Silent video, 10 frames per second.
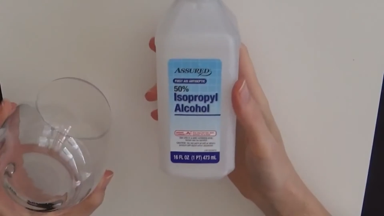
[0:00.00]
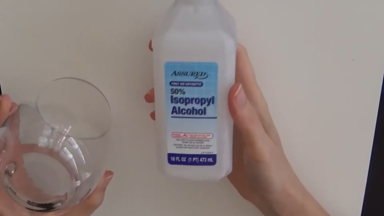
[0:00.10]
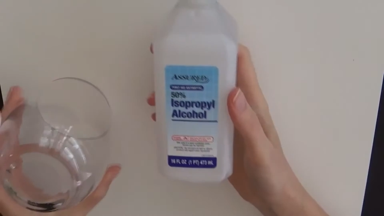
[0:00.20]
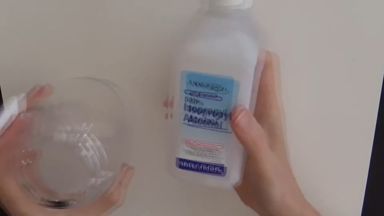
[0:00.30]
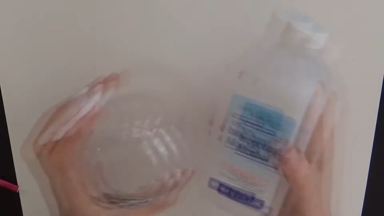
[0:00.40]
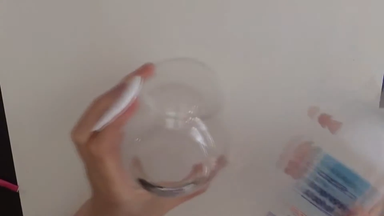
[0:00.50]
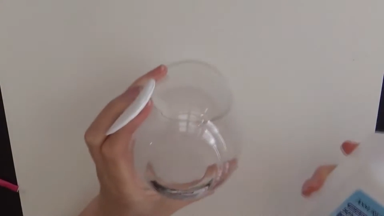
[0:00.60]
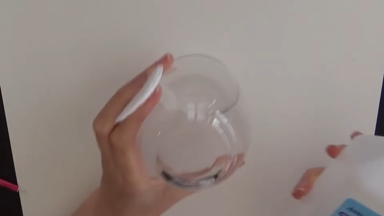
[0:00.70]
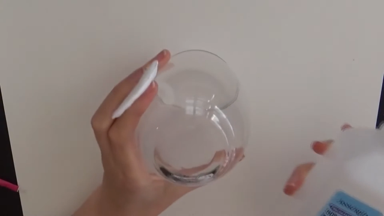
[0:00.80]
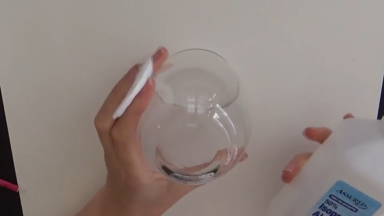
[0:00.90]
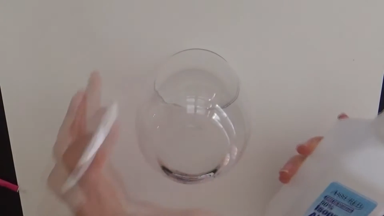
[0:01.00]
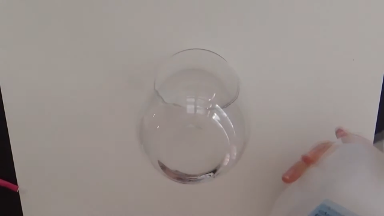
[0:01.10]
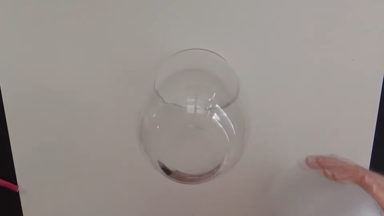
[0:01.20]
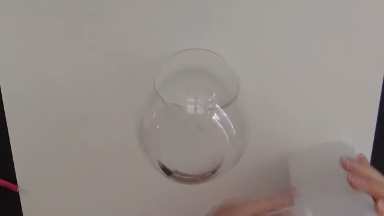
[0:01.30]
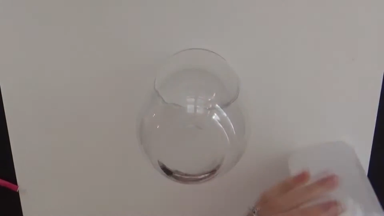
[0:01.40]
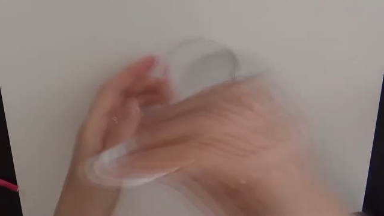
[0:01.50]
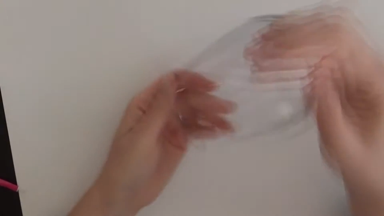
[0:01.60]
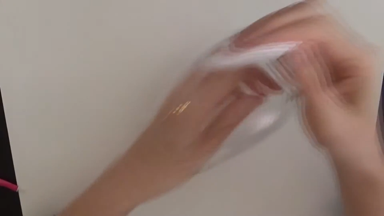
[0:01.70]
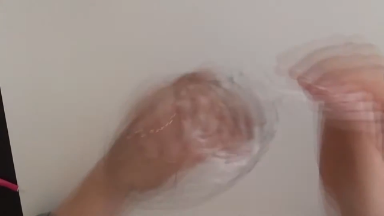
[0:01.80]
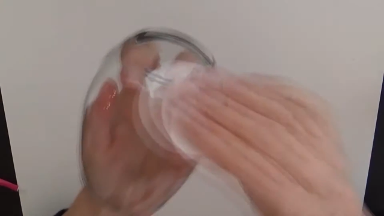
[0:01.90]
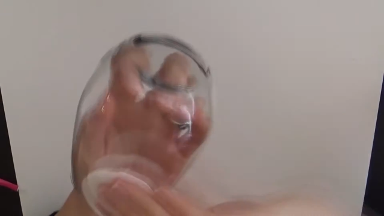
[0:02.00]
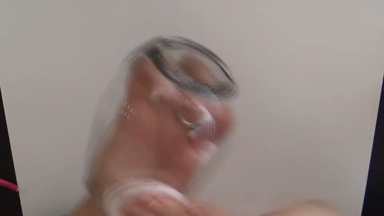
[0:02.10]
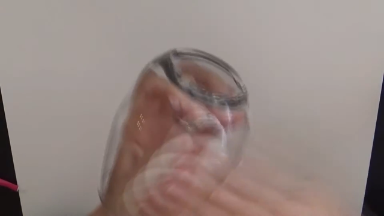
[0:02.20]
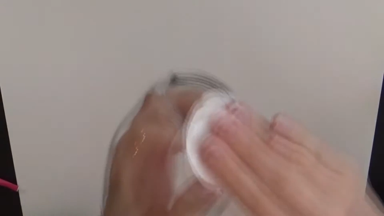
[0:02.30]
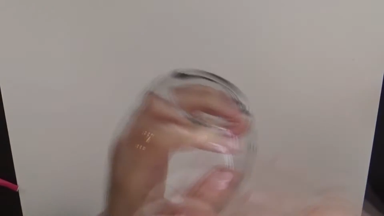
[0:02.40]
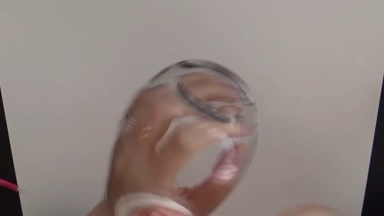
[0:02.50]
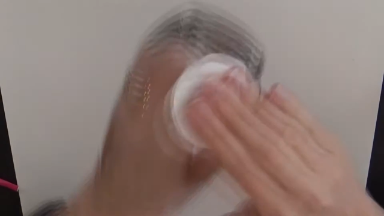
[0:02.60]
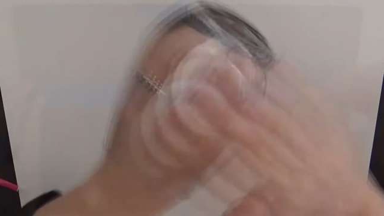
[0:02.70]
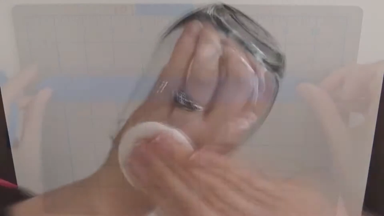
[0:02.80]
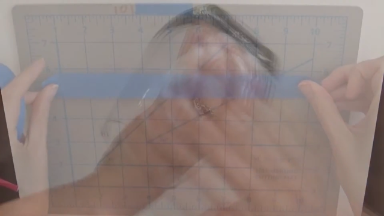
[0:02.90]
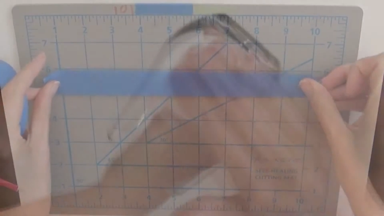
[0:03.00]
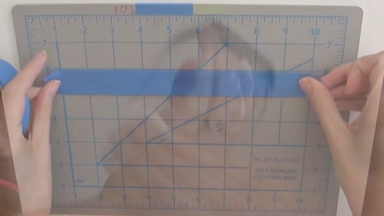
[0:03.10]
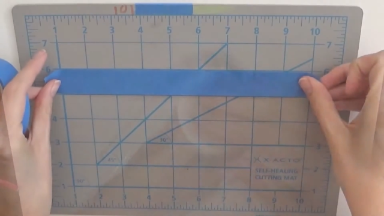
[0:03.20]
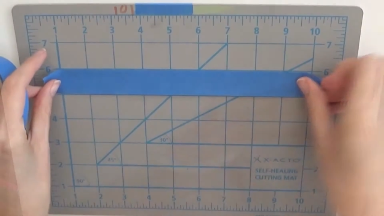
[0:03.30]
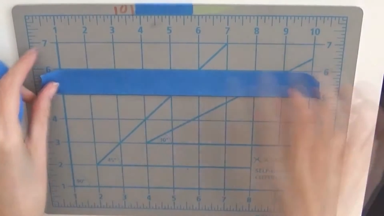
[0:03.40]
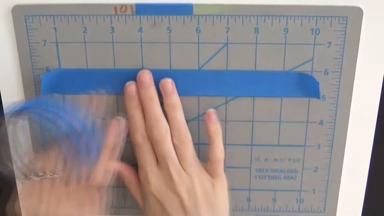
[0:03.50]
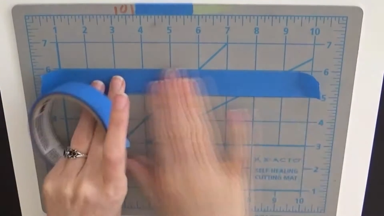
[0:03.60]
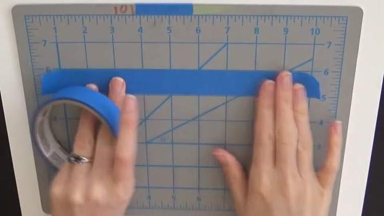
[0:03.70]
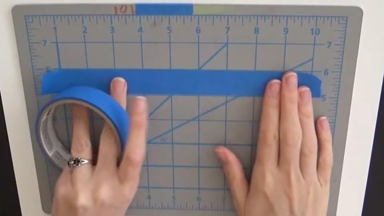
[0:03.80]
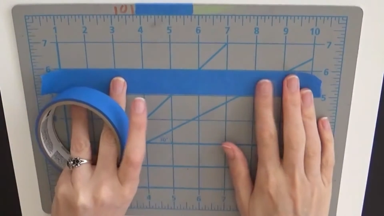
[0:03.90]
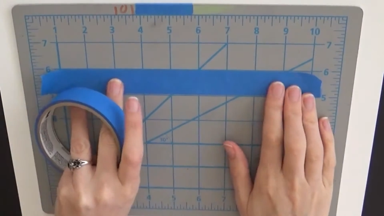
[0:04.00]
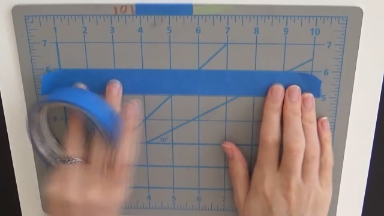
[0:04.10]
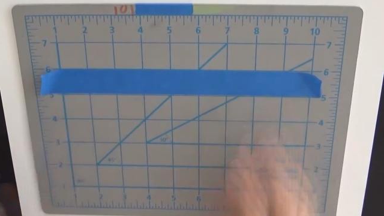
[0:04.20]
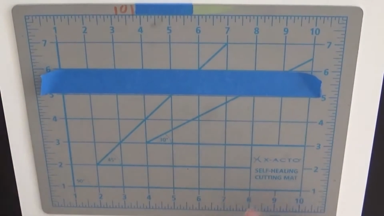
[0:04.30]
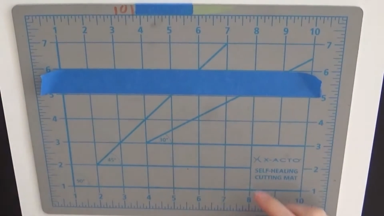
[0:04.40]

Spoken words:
Nobody's mouth can be seen.